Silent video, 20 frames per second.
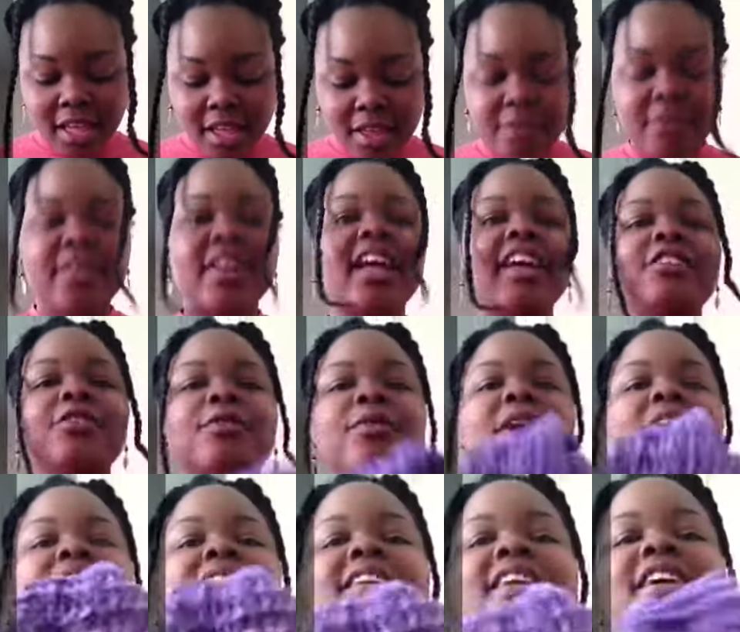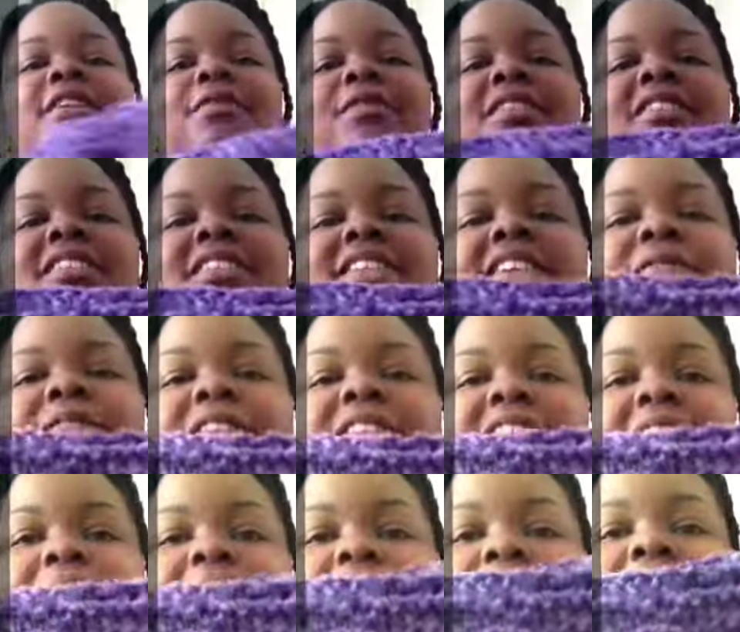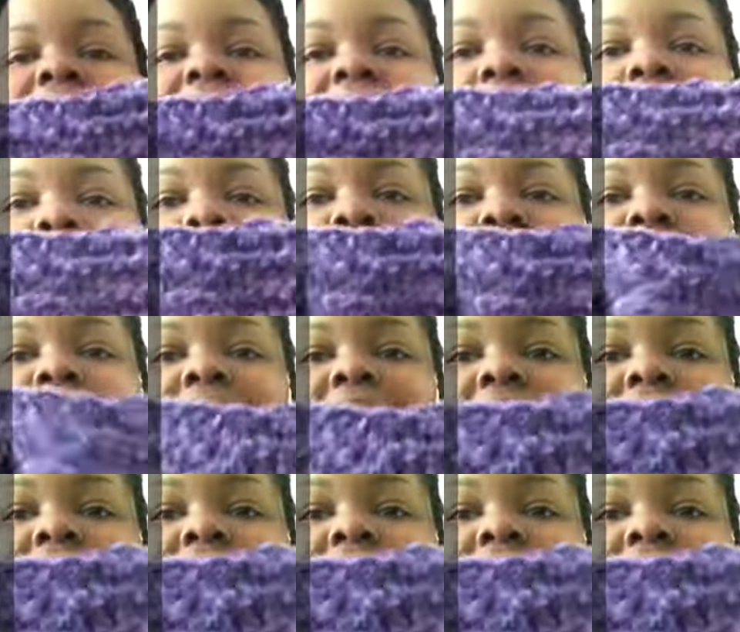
The next one I did was a different type of fabric.